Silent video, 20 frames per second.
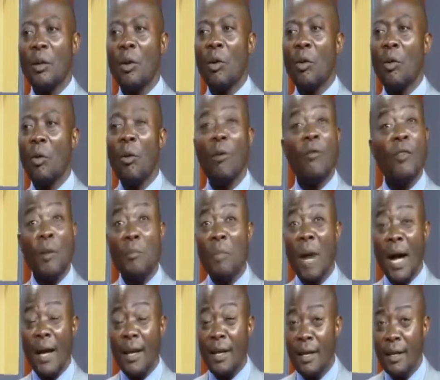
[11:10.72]

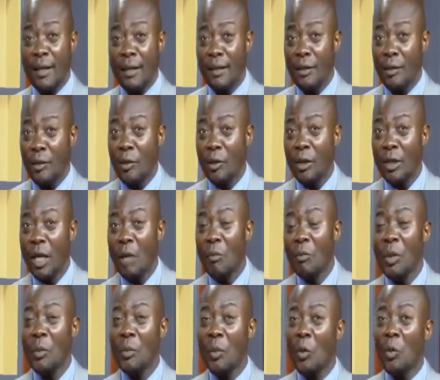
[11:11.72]
overbuying. You know, some
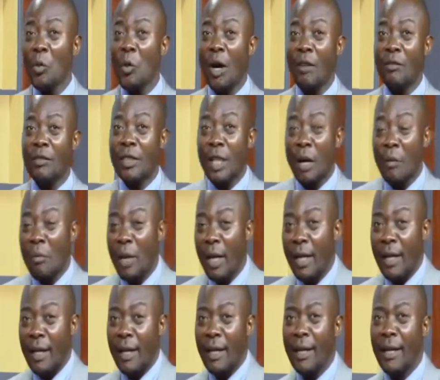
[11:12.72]
people who have some
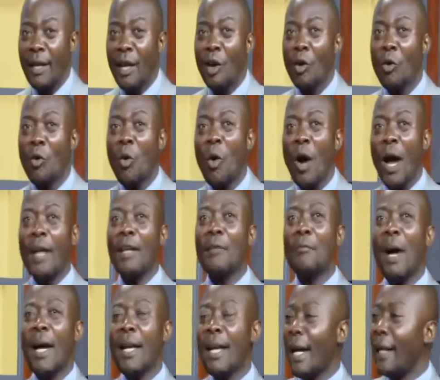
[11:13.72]
money go and
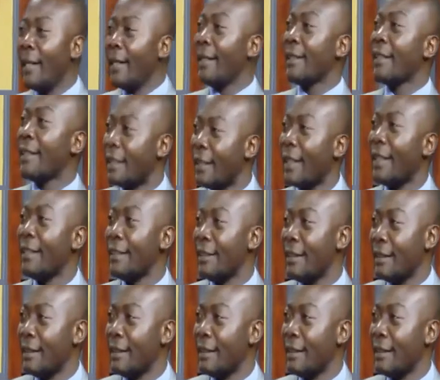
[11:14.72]
buy unnecessarily,